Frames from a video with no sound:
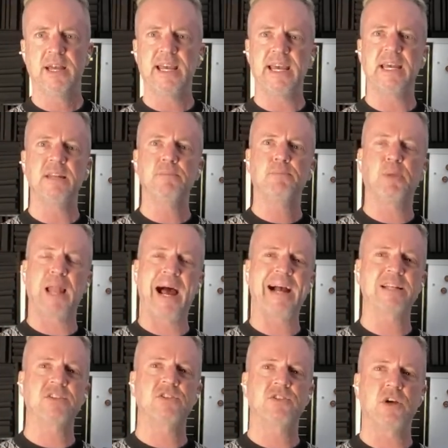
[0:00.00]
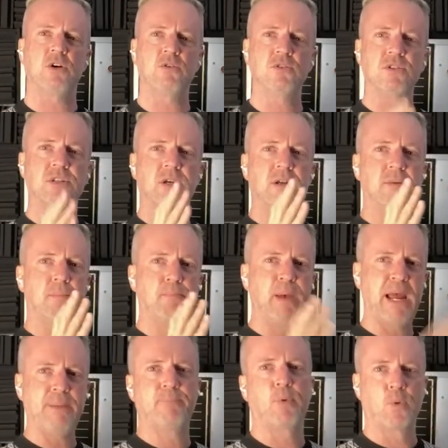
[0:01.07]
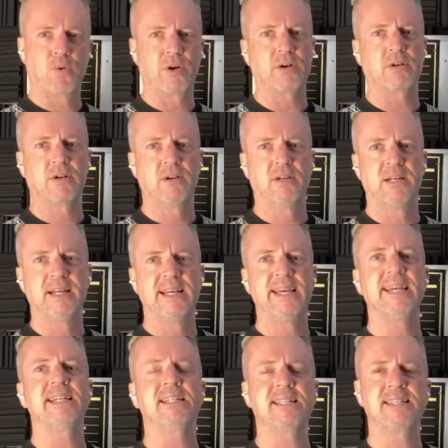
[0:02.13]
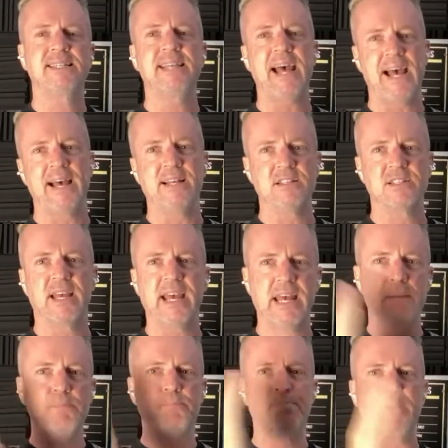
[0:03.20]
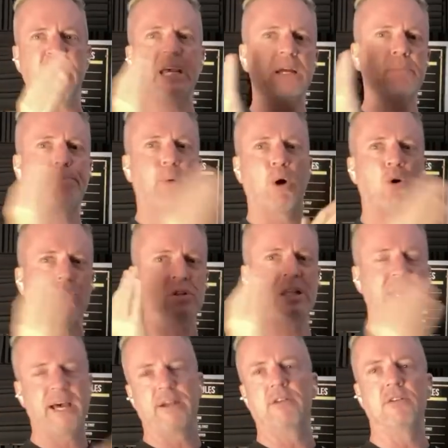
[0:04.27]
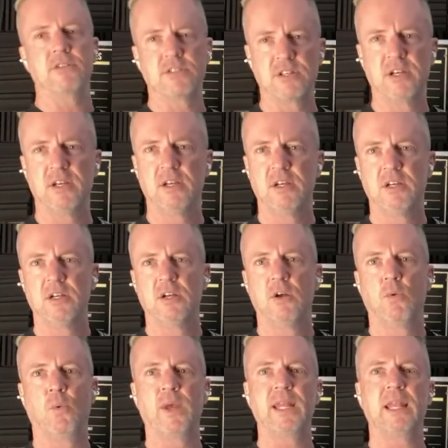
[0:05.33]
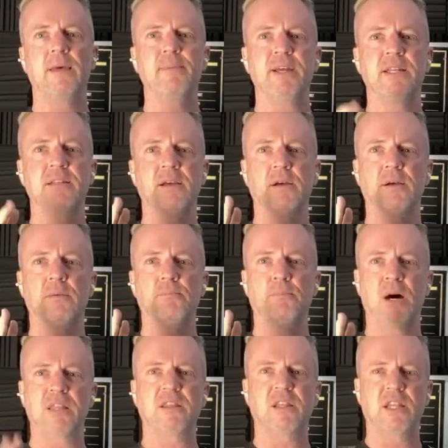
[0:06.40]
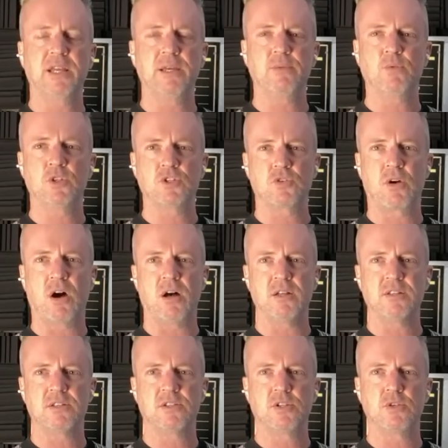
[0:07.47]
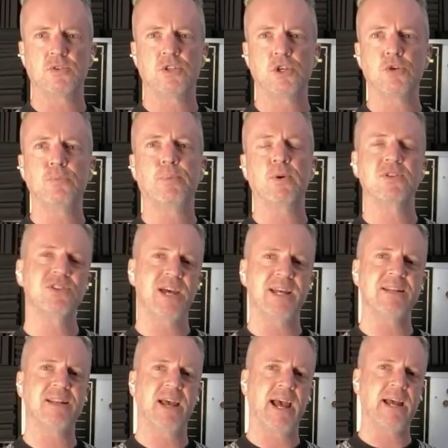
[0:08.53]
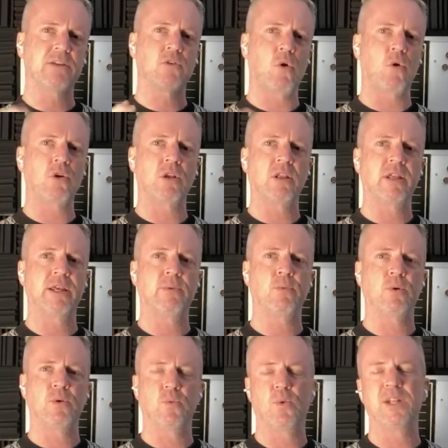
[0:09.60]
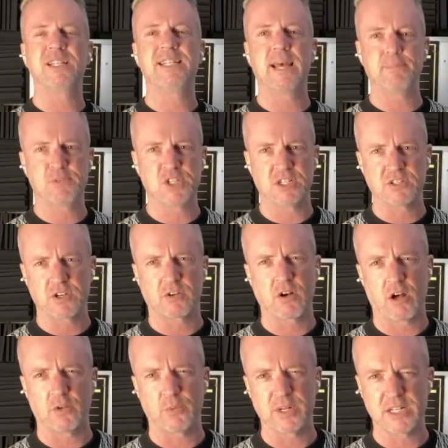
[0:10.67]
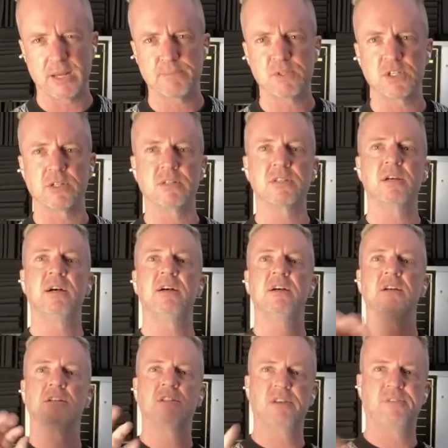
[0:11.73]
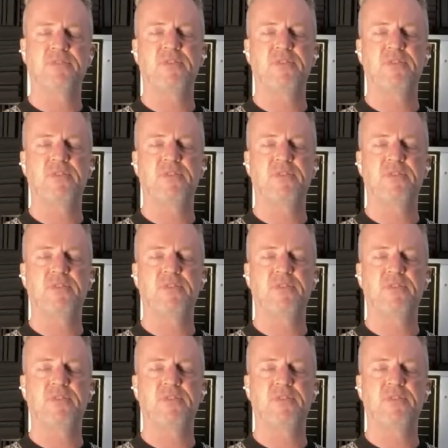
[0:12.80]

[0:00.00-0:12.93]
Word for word: In Blackstone's paperwork, it says in big, bold letters we limit monthly withdrawals to 2% and quarterly re- redemptions are called redemptions to